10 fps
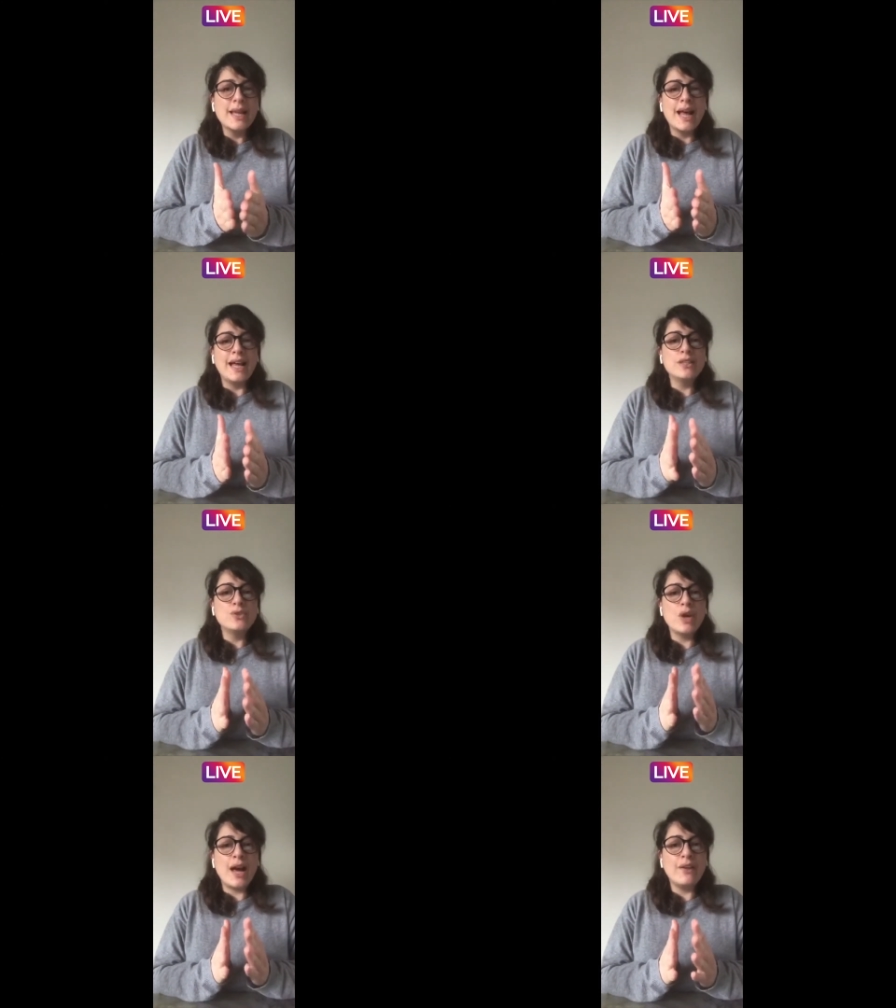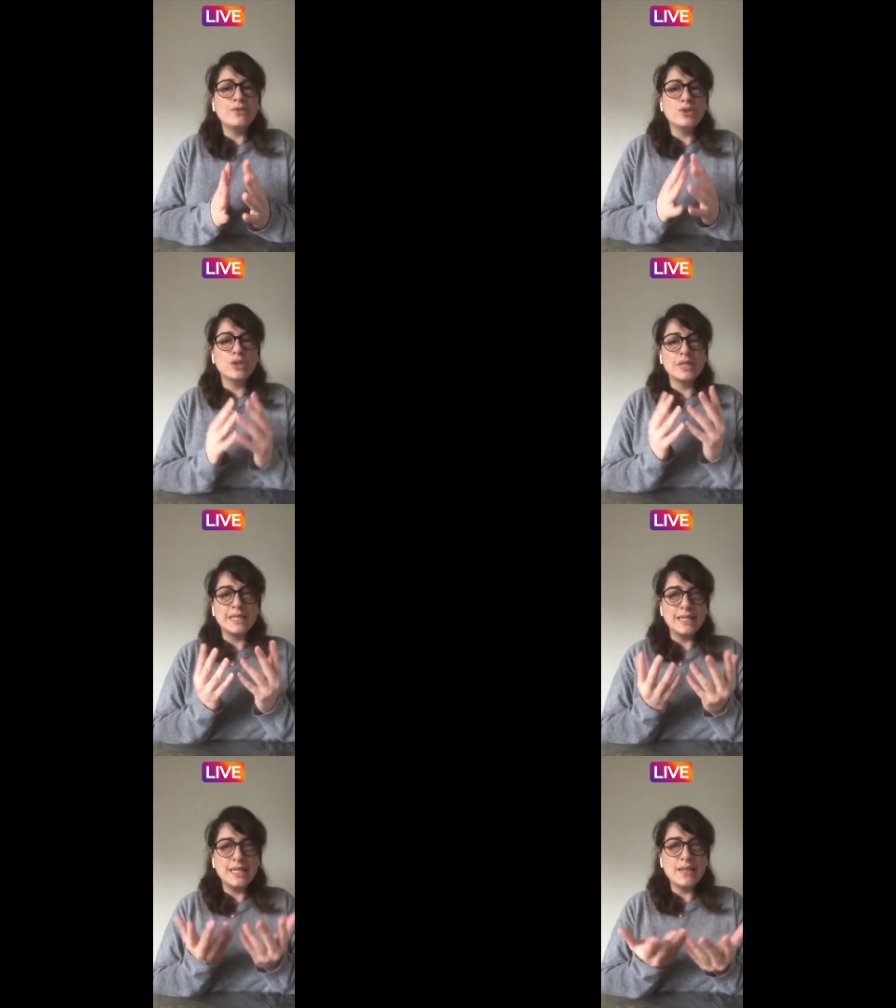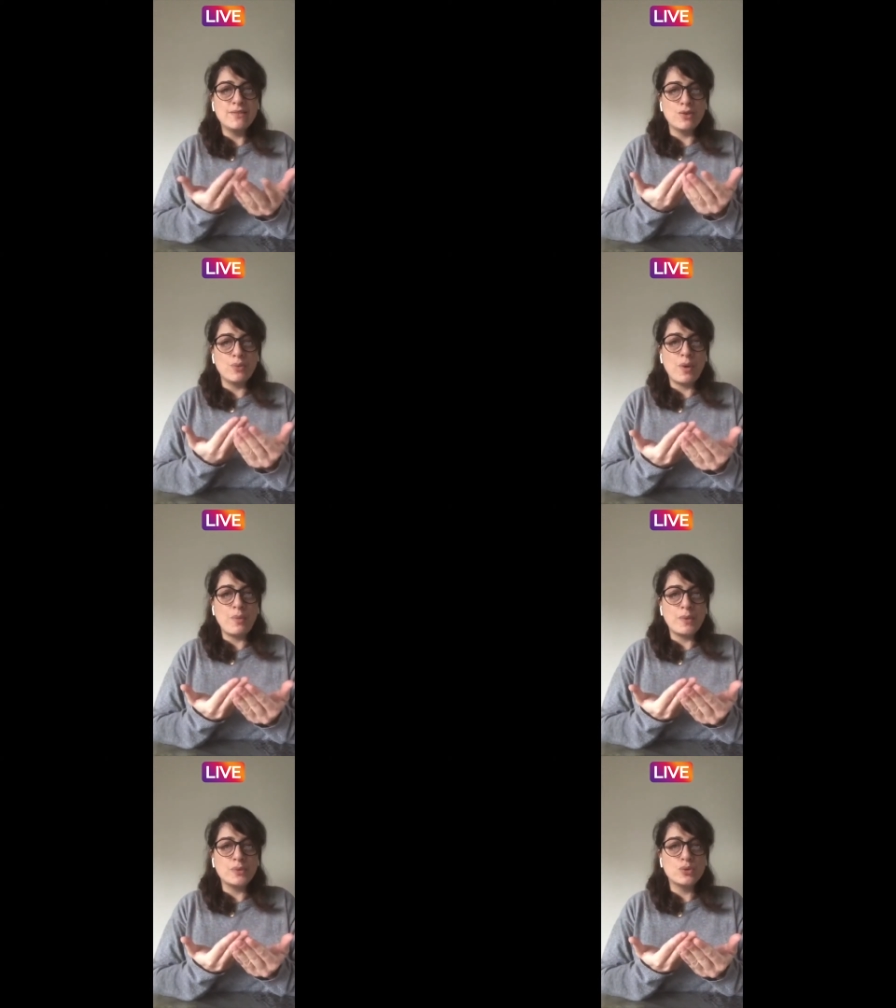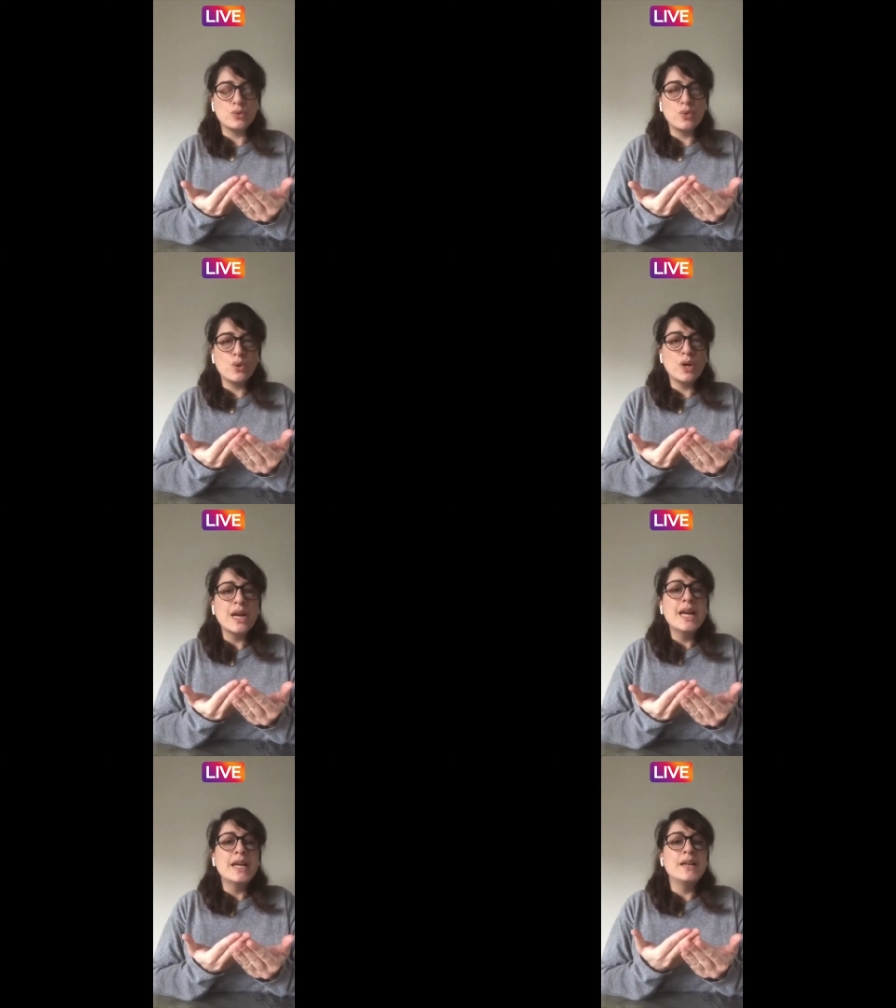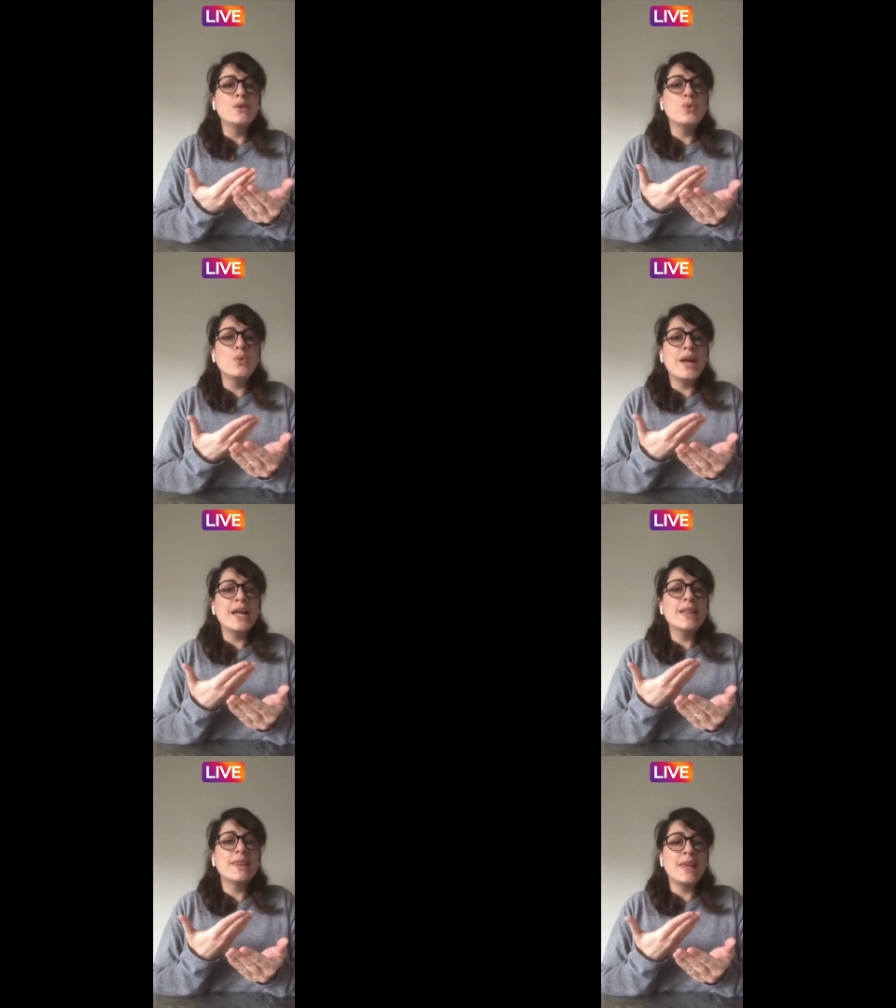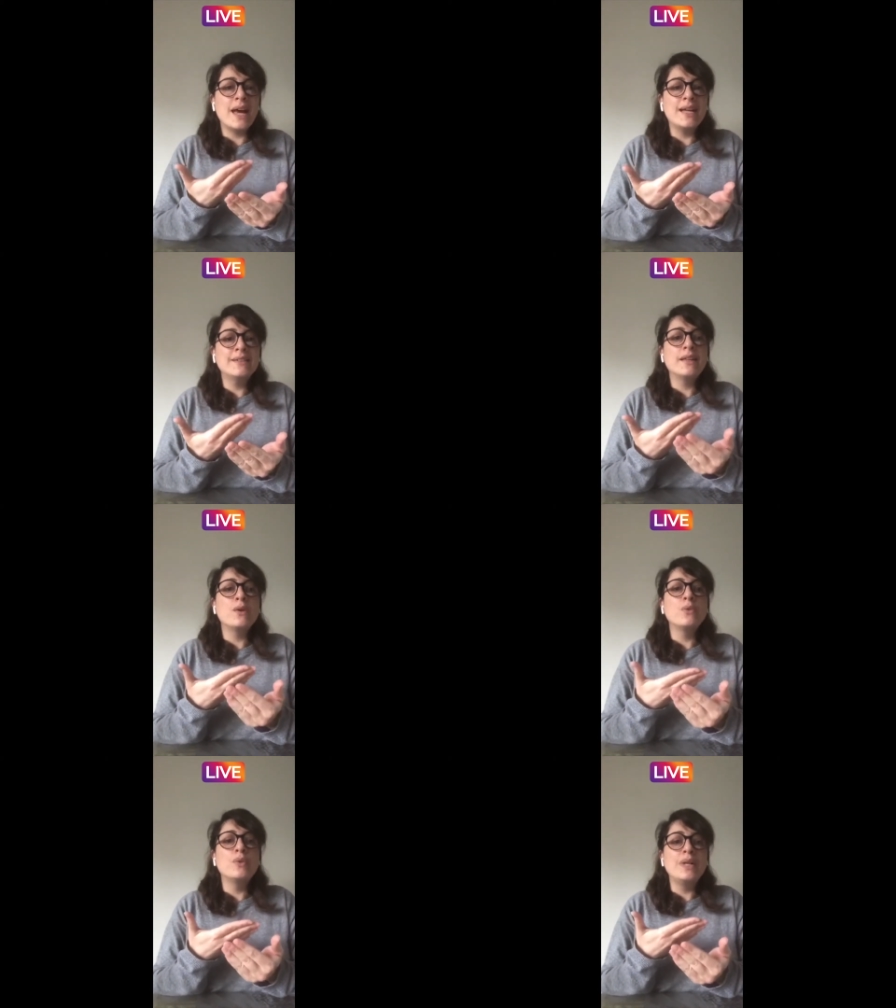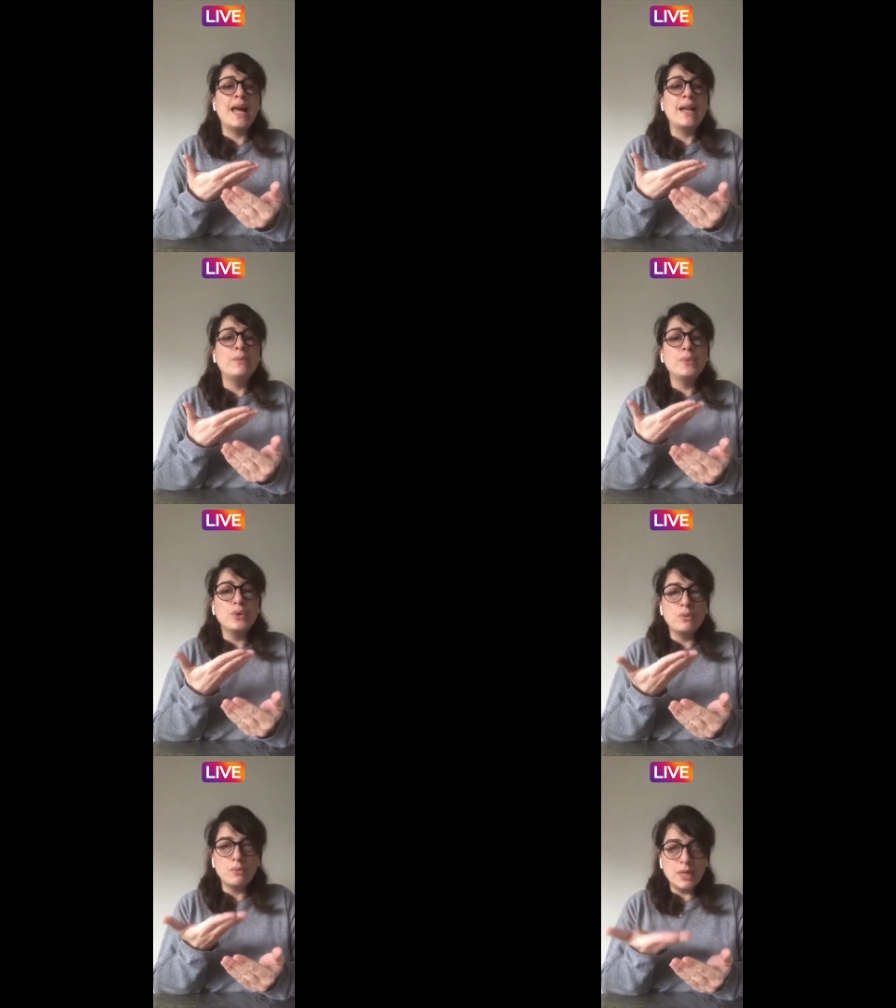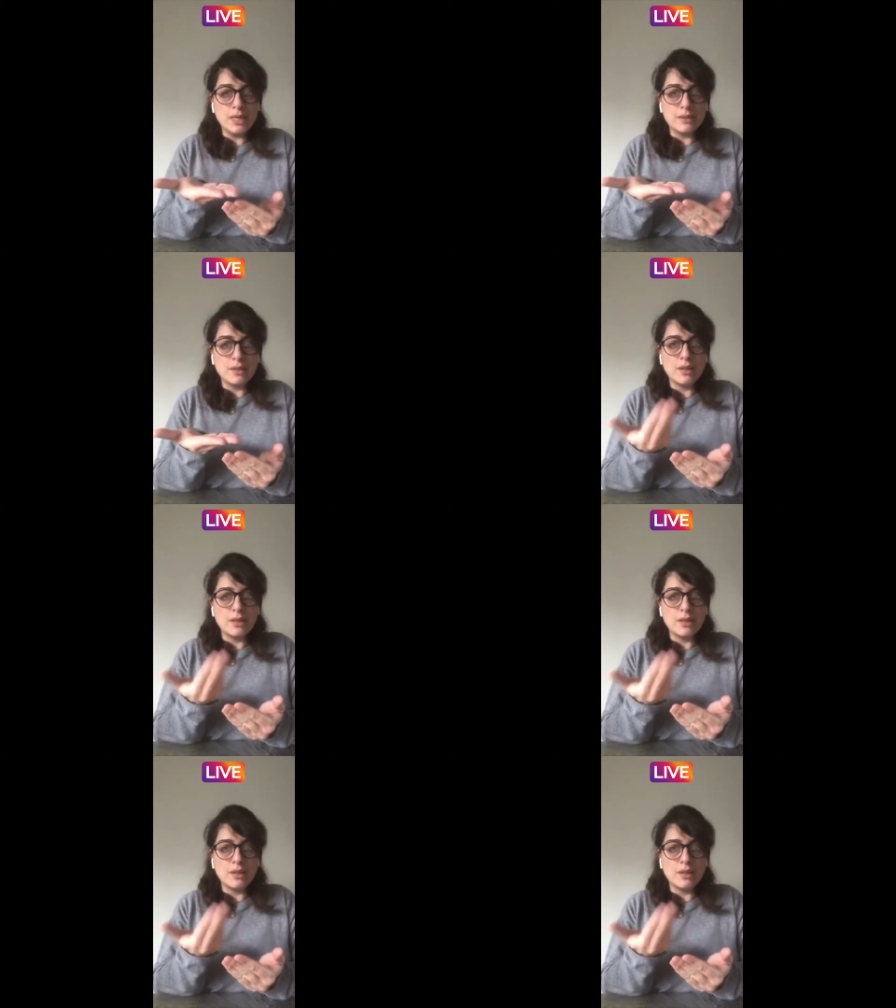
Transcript: and you have to conceive your pop up store in a way that will help you meet